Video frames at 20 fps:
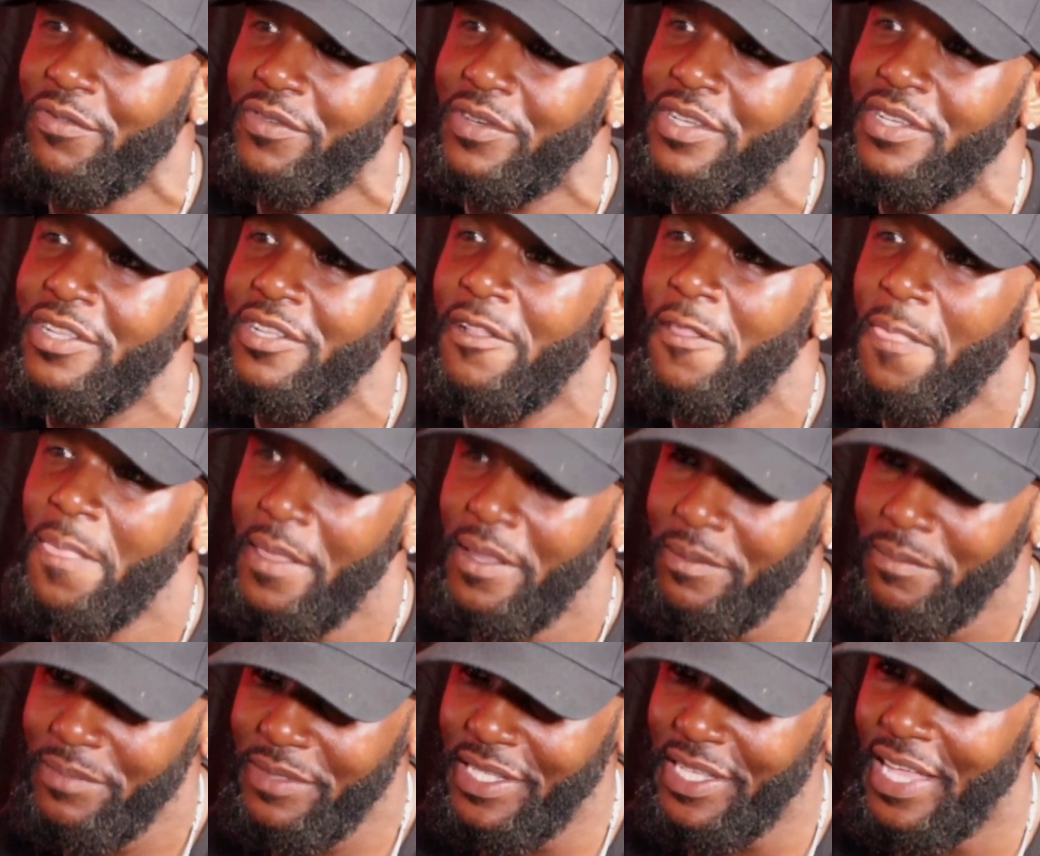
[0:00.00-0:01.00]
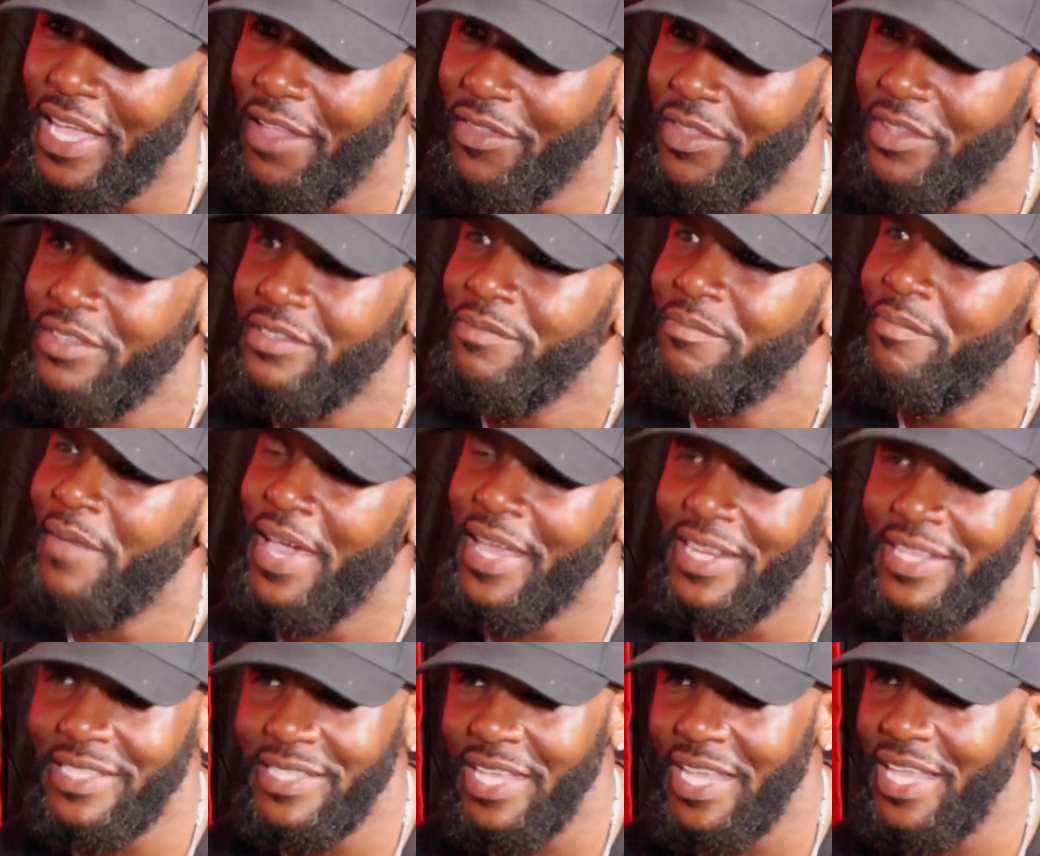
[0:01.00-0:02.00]
health together.
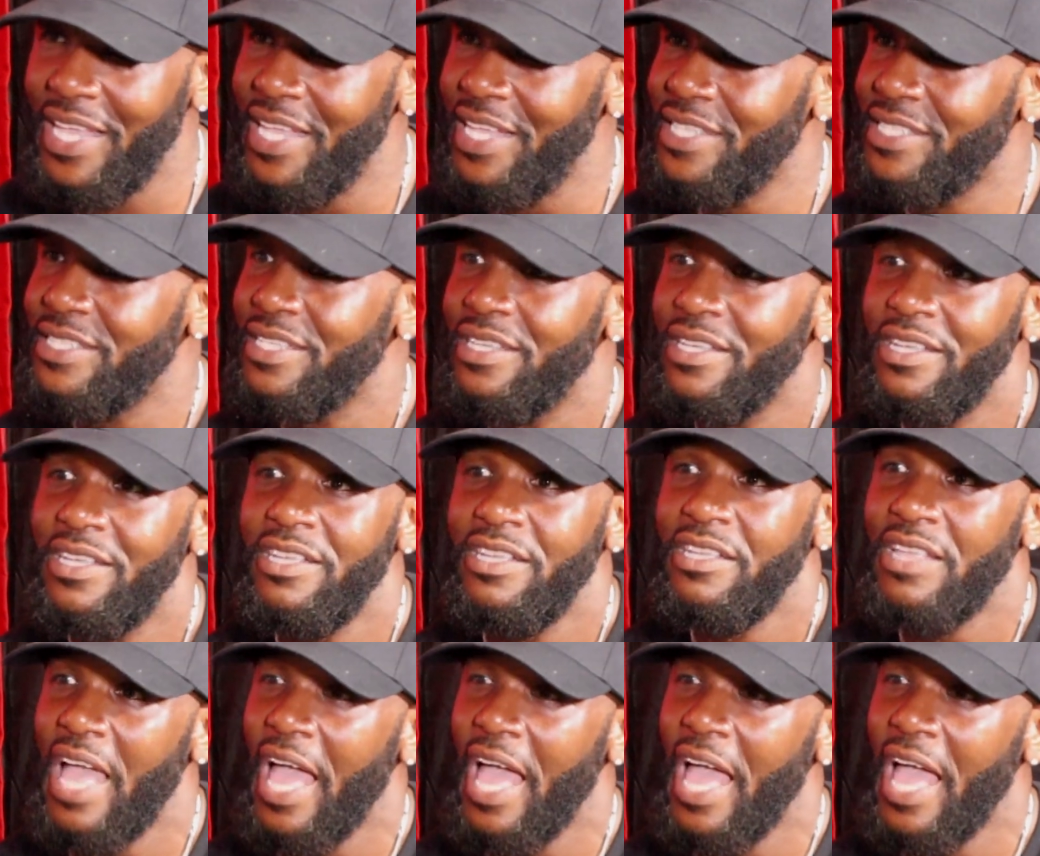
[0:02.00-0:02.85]
Meditate.